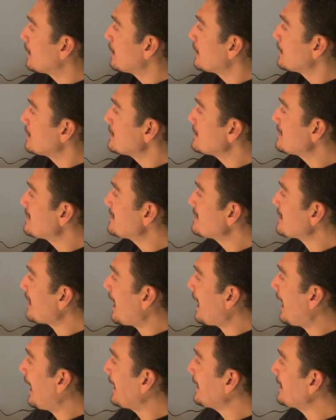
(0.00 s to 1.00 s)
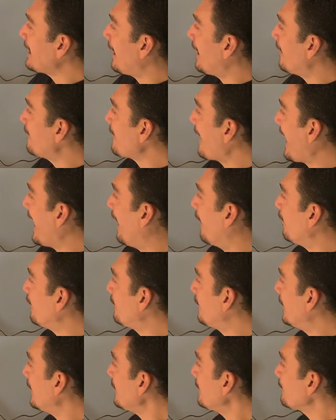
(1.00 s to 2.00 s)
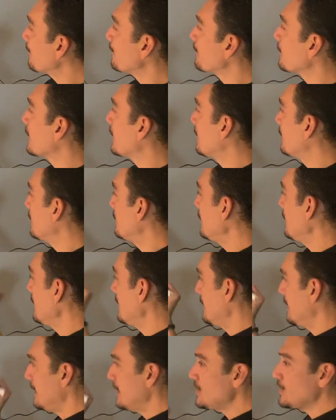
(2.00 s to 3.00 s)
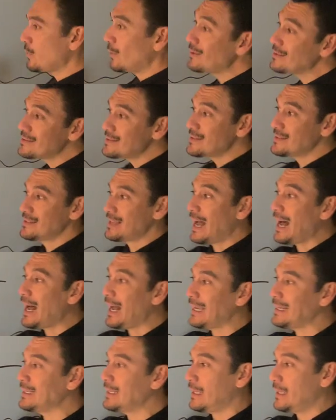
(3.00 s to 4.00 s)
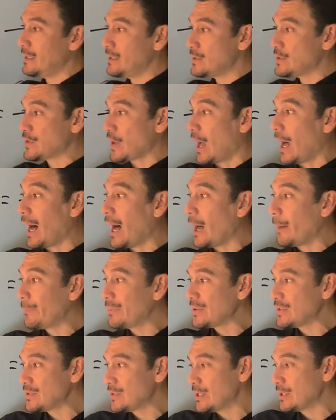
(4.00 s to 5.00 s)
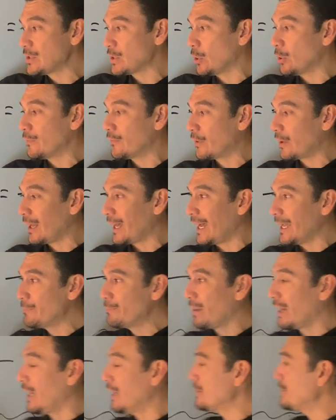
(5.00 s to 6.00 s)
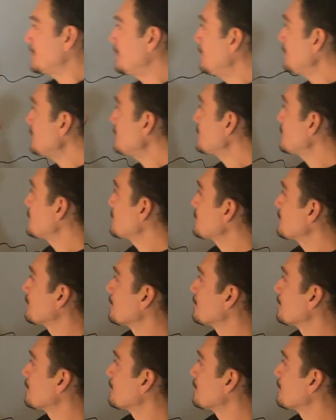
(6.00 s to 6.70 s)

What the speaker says: sine of alpha is, well, sine is opposite over hypotenuse.